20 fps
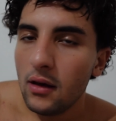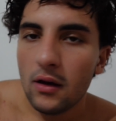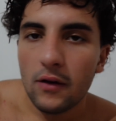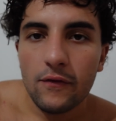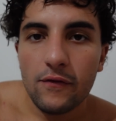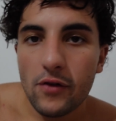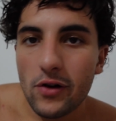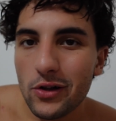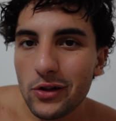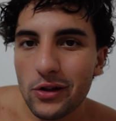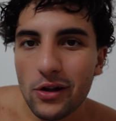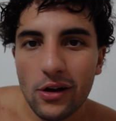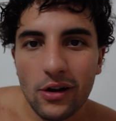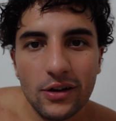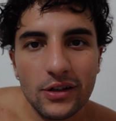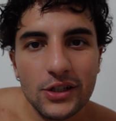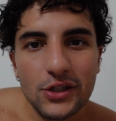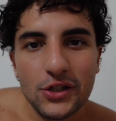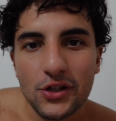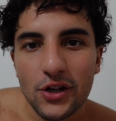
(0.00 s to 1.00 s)
follow along
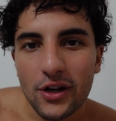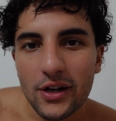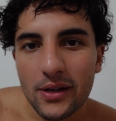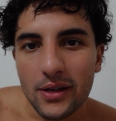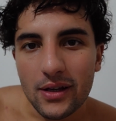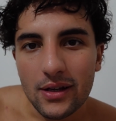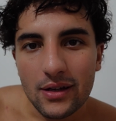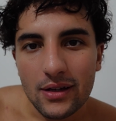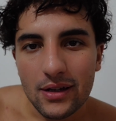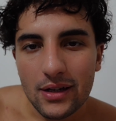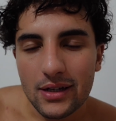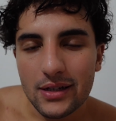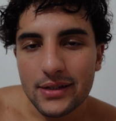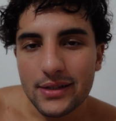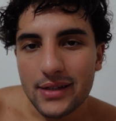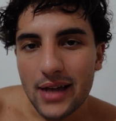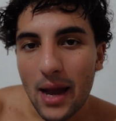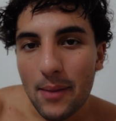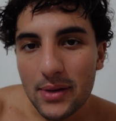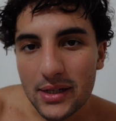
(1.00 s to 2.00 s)
on this journey
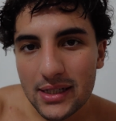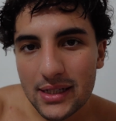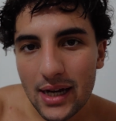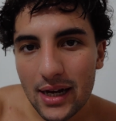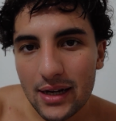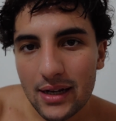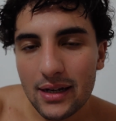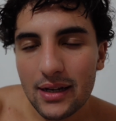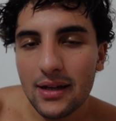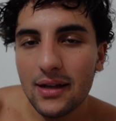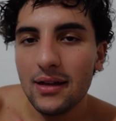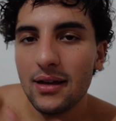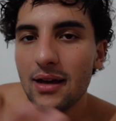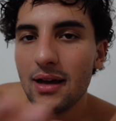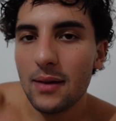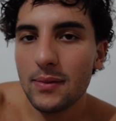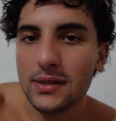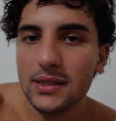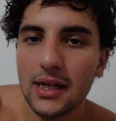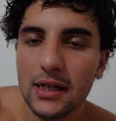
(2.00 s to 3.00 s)
because I'm excited.
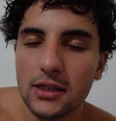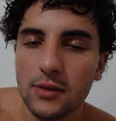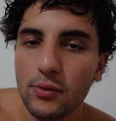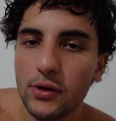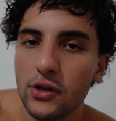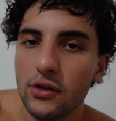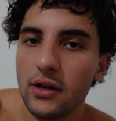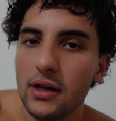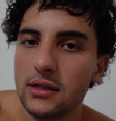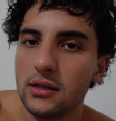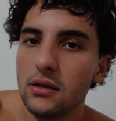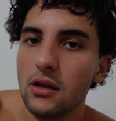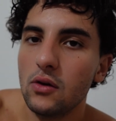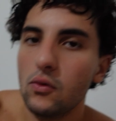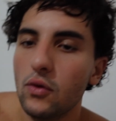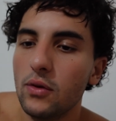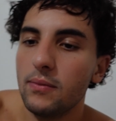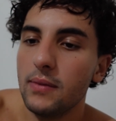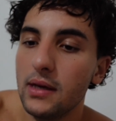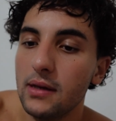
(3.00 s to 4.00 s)
I'm excited to bring you guys along
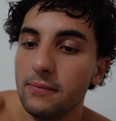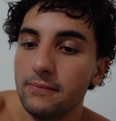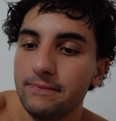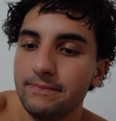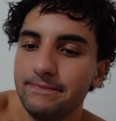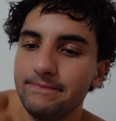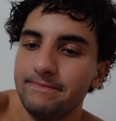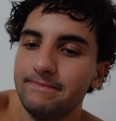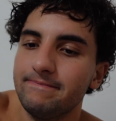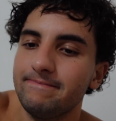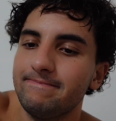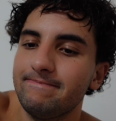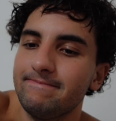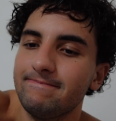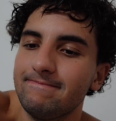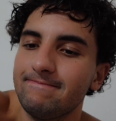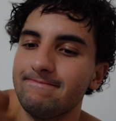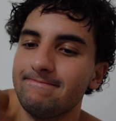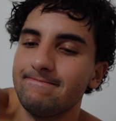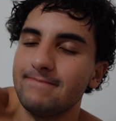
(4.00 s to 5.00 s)
with me.
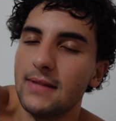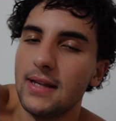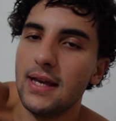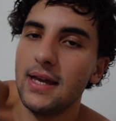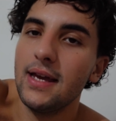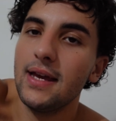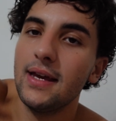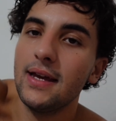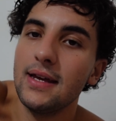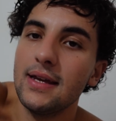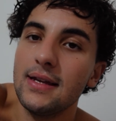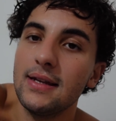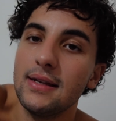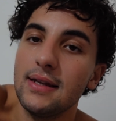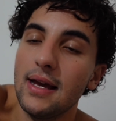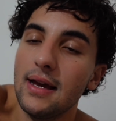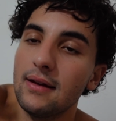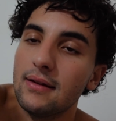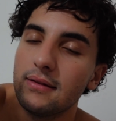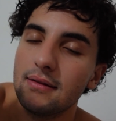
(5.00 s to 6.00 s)
And
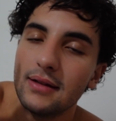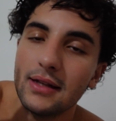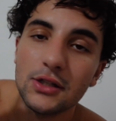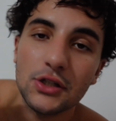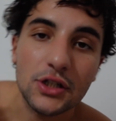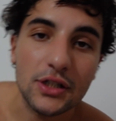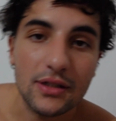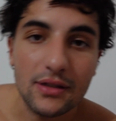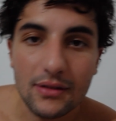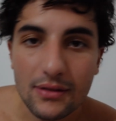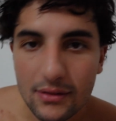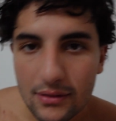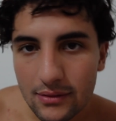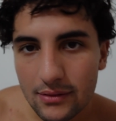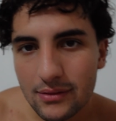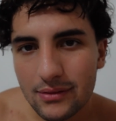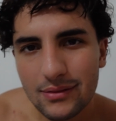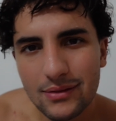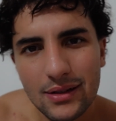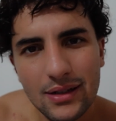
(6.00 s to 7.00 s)
yeah, let's just
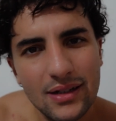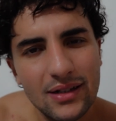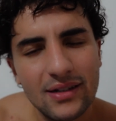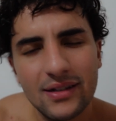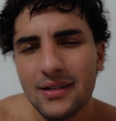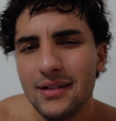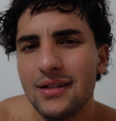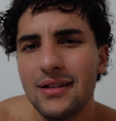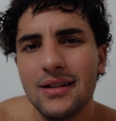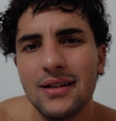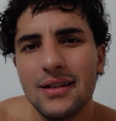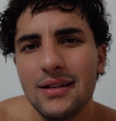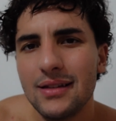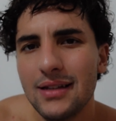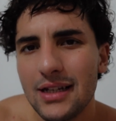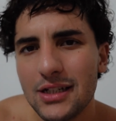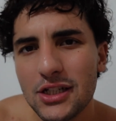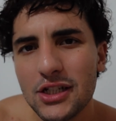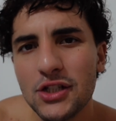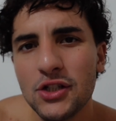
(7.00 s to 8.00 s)

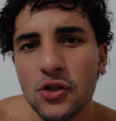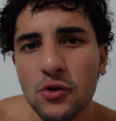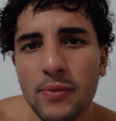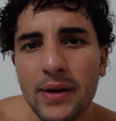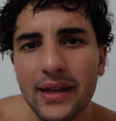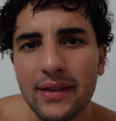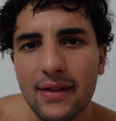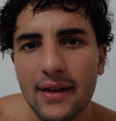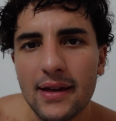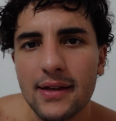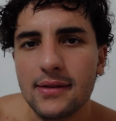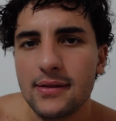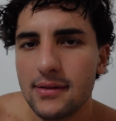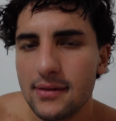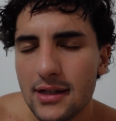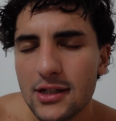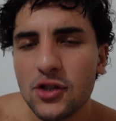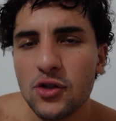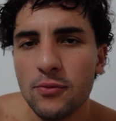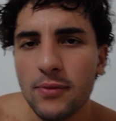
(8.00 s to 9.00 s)
do big things.
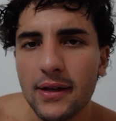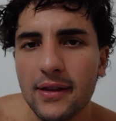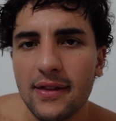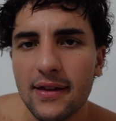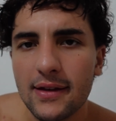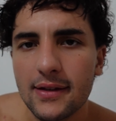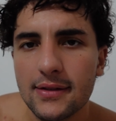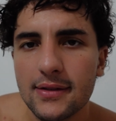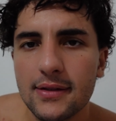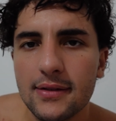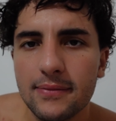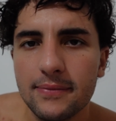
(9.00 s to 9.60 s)
Let's do big things.